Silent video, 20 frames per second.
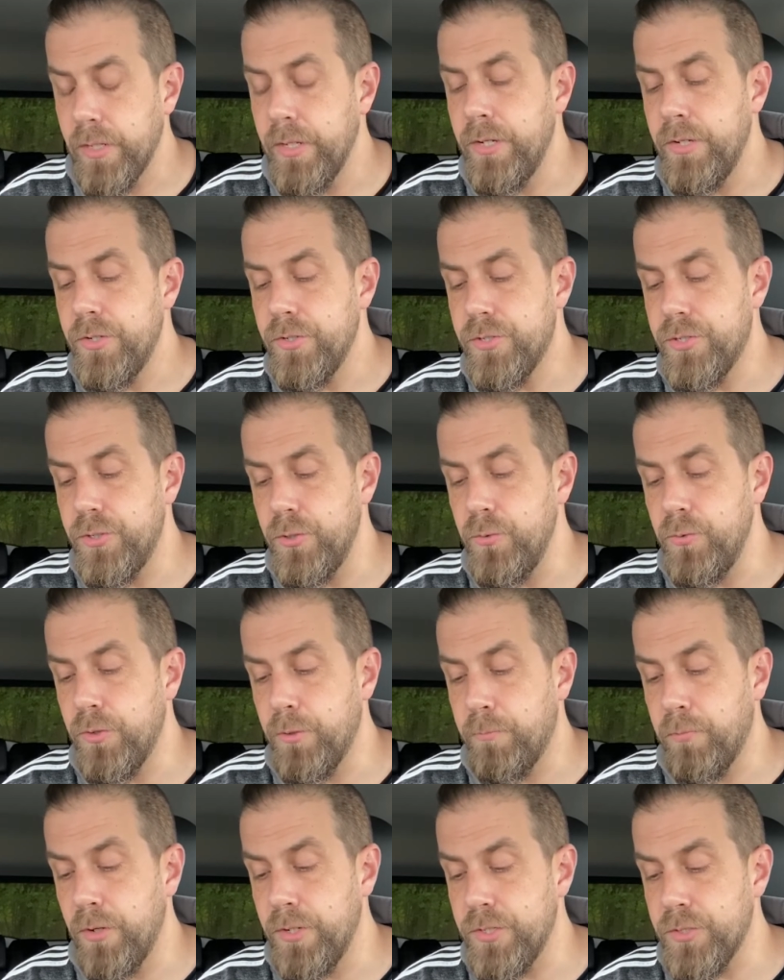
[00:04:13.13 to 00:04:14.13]
Soon the
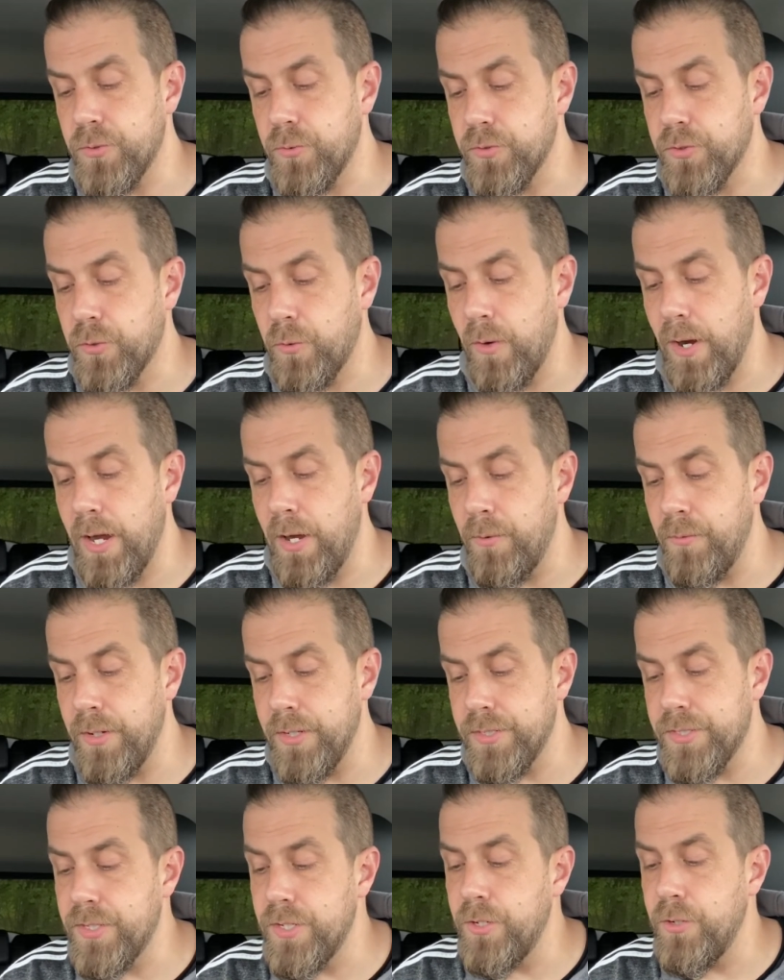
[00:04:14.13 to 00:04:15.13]
prince was crowned
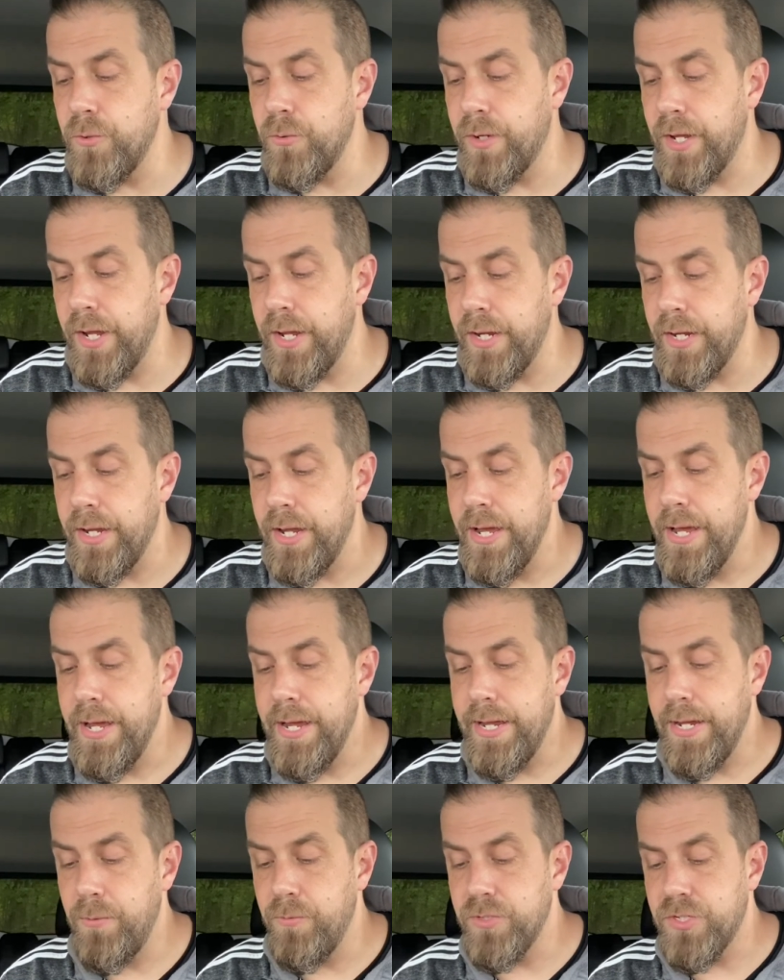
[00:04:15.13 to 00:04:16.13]
as the new king.
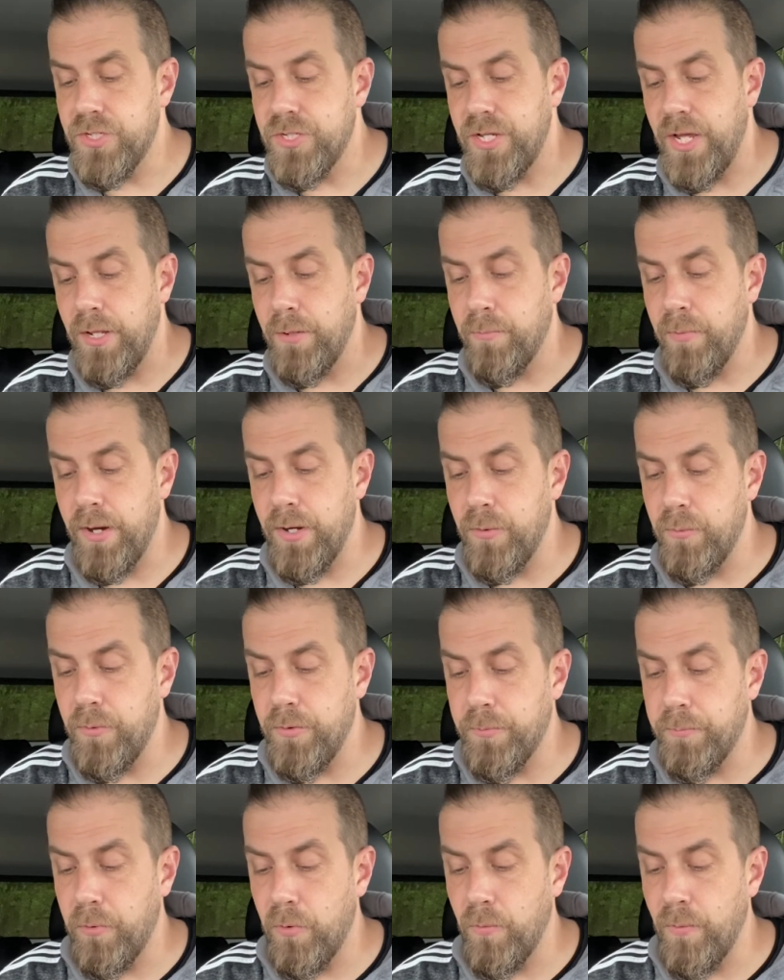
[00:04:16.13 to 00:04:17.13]
He was celebrated
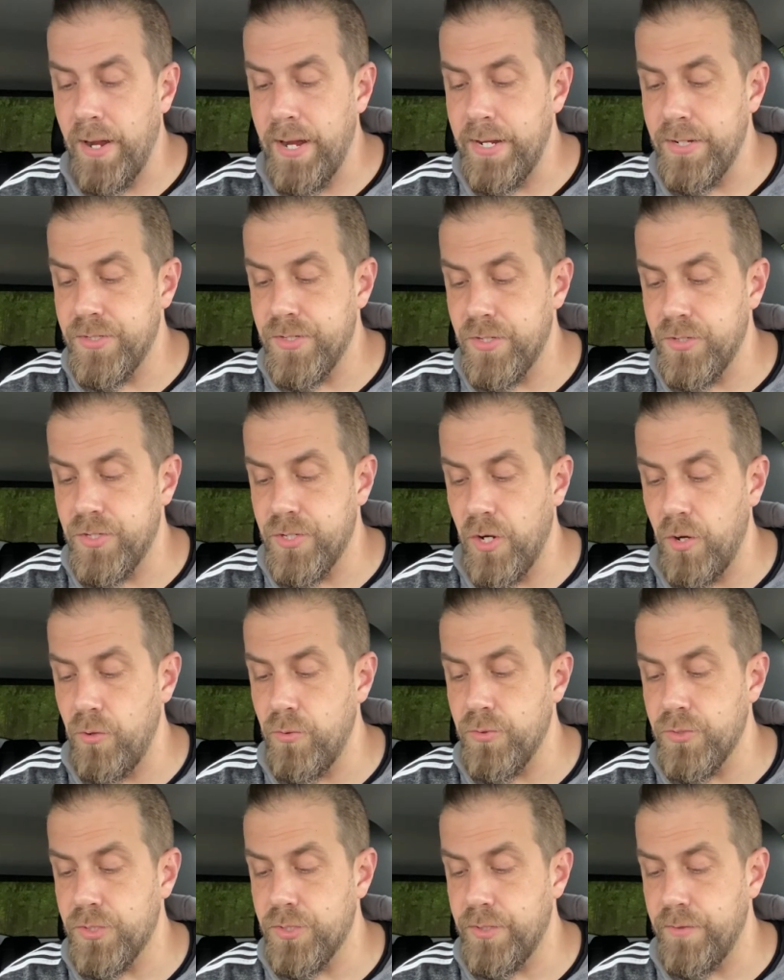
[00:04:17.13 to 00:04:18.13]
with parades and
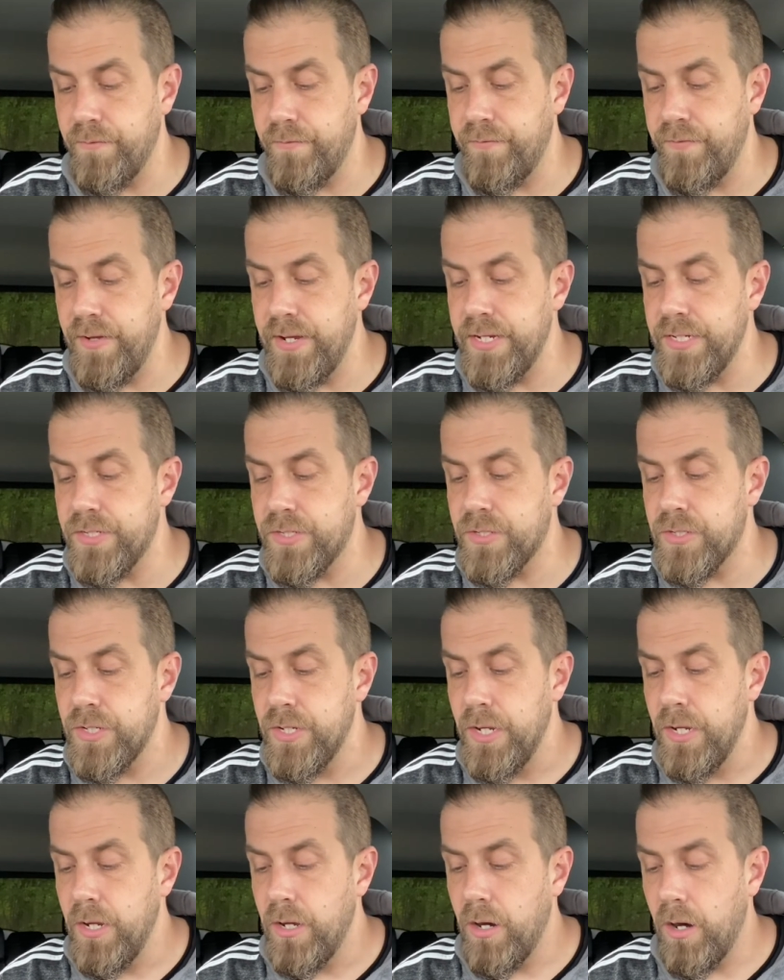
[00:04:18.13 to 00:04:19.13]
toasts and feasts
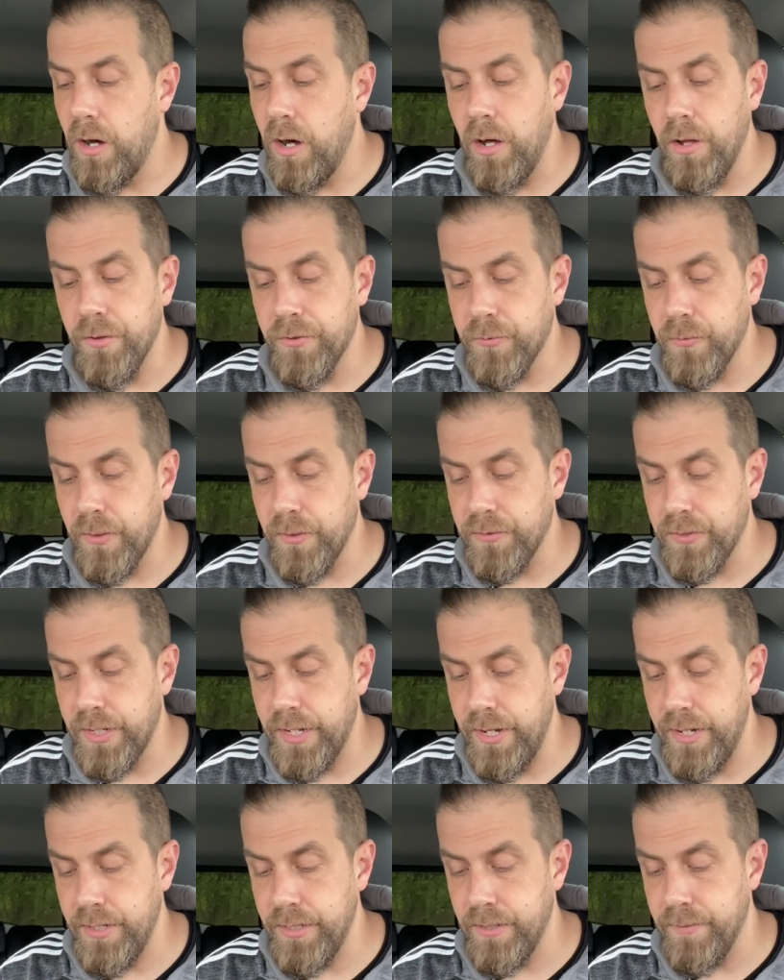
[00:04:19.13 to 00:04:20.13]
all throughout the
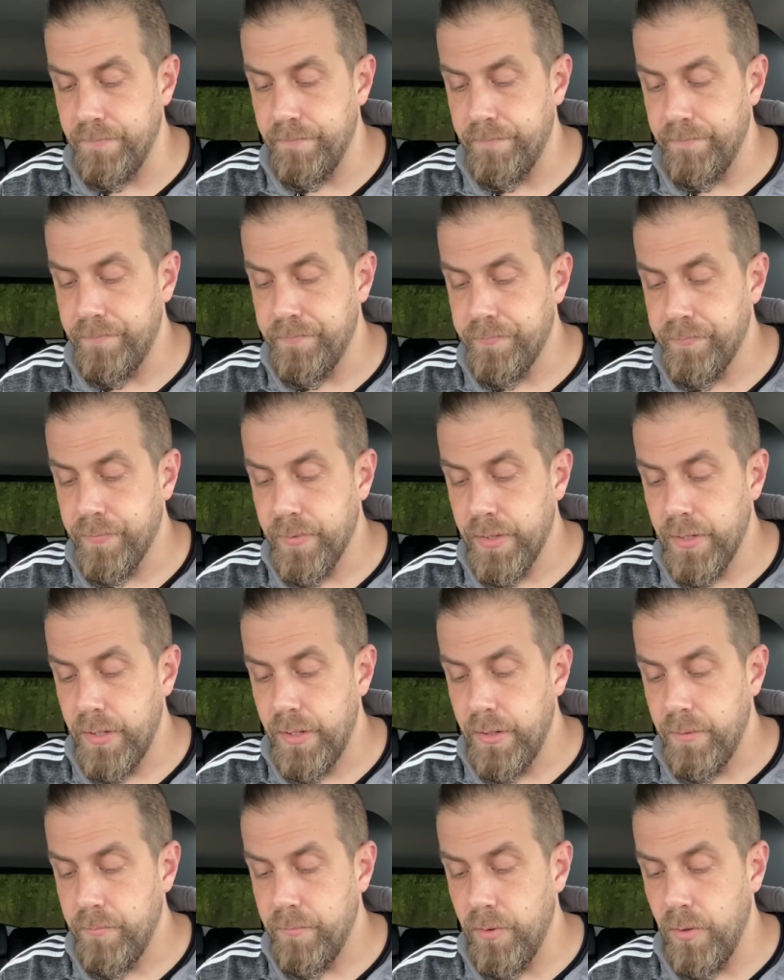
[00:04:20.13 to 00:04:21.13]
kingdom.
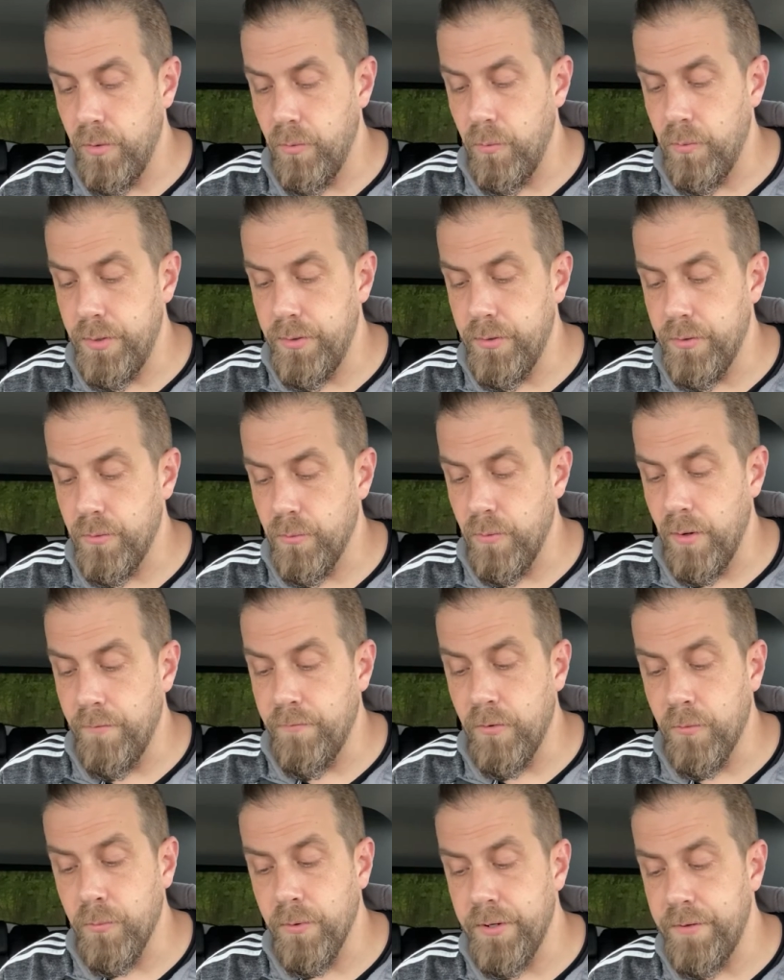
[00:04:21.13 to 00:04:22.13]
But when the
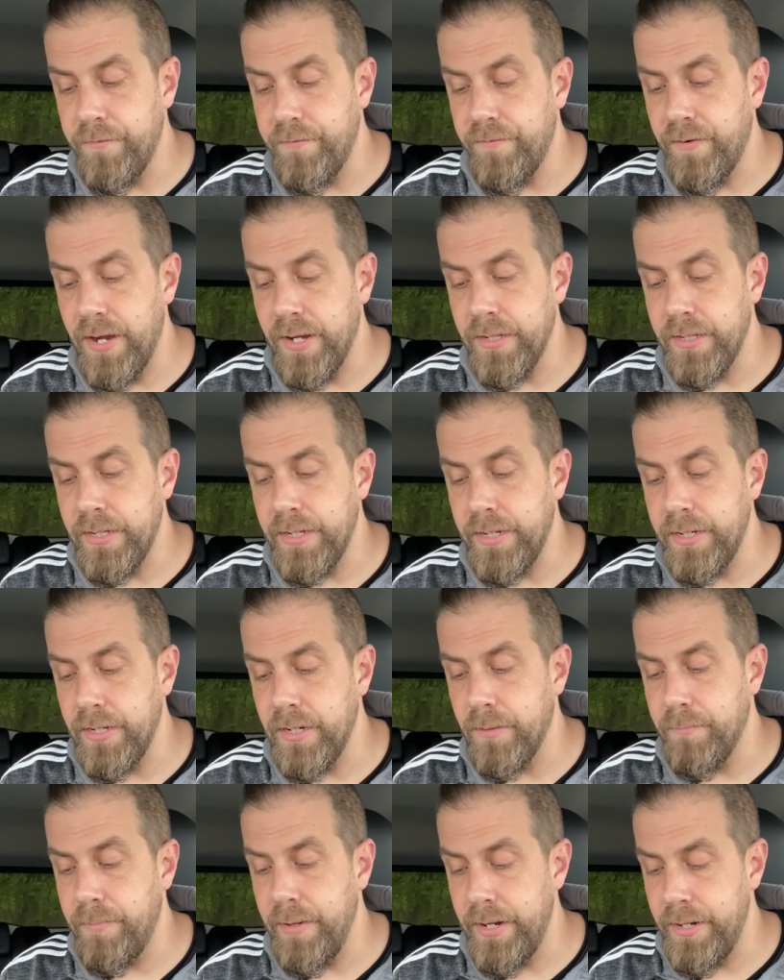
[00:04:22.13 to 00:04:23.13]
revelry finally
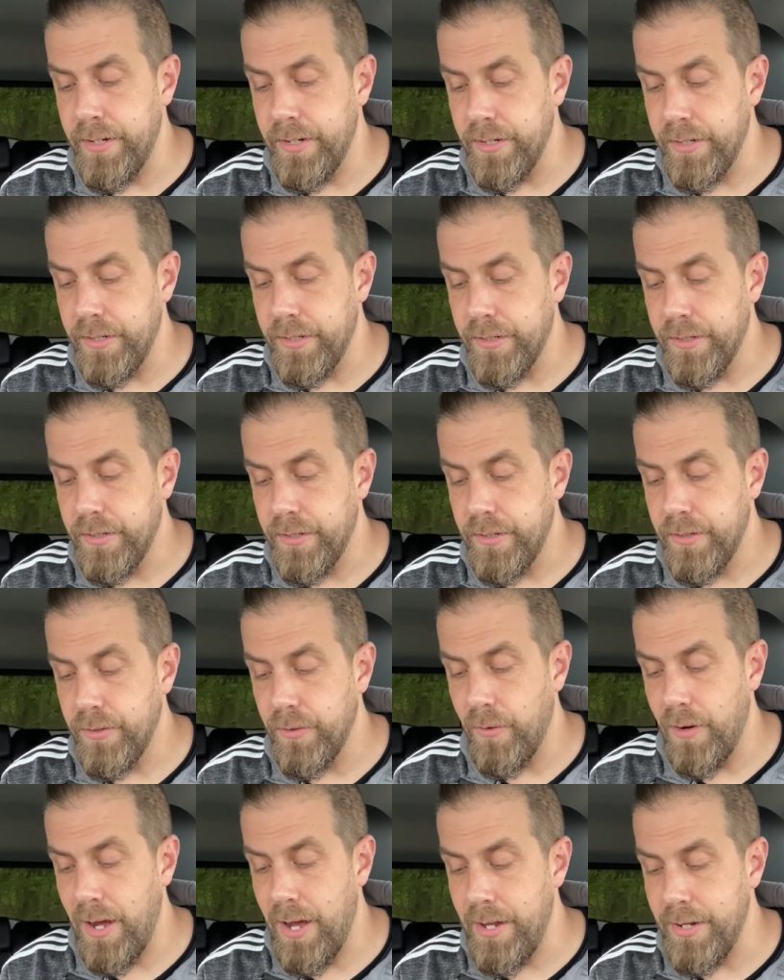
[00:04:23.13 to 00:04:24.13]
abated,
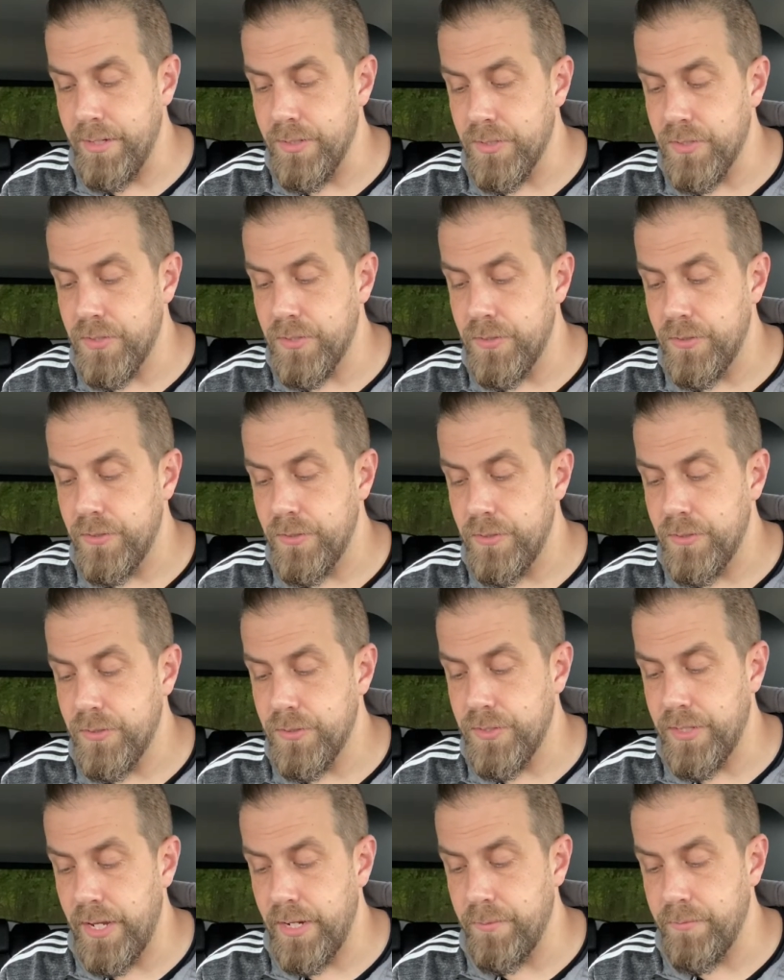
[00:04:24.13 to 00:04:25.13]
Johannes
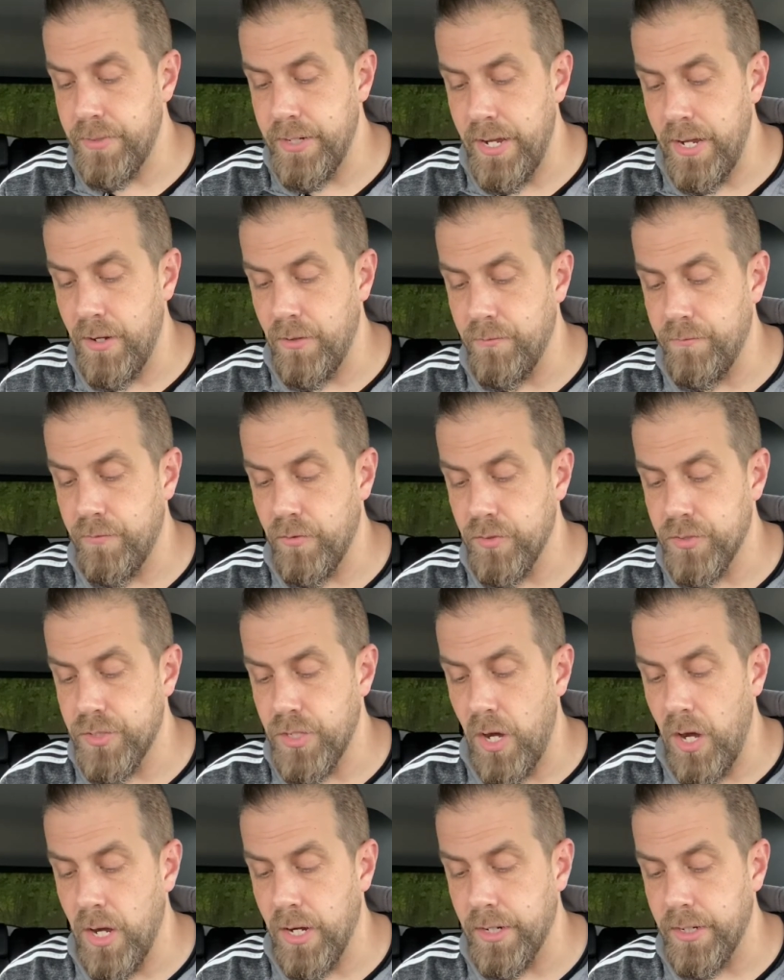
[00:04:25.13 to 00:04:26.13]
sat him down for a
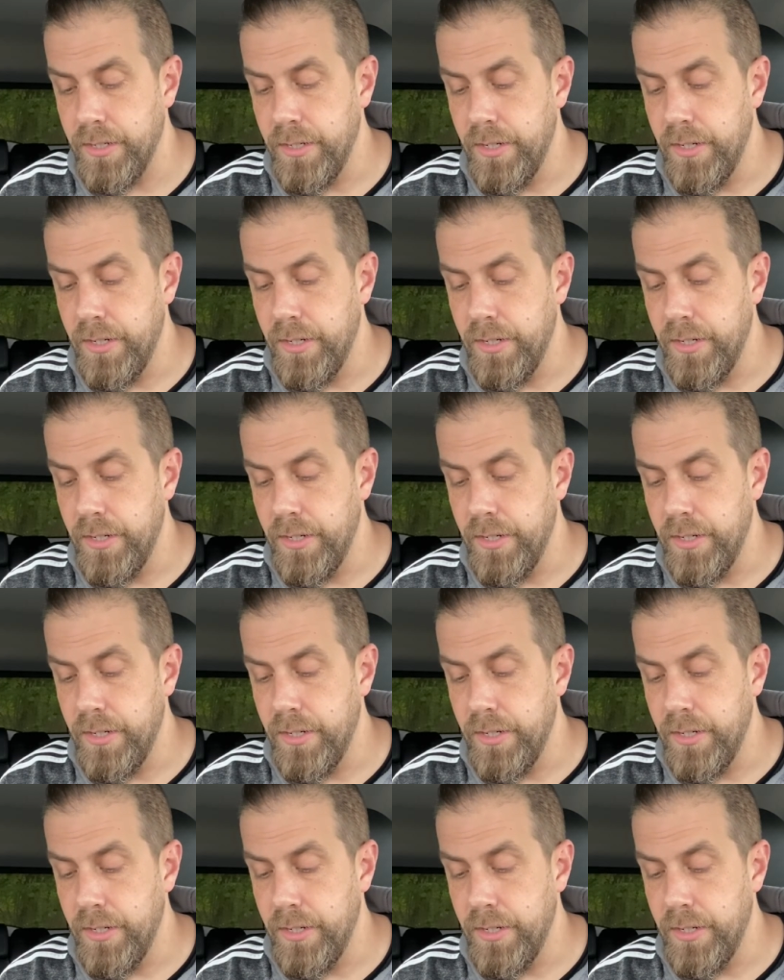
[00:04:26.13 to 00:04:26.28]
talk.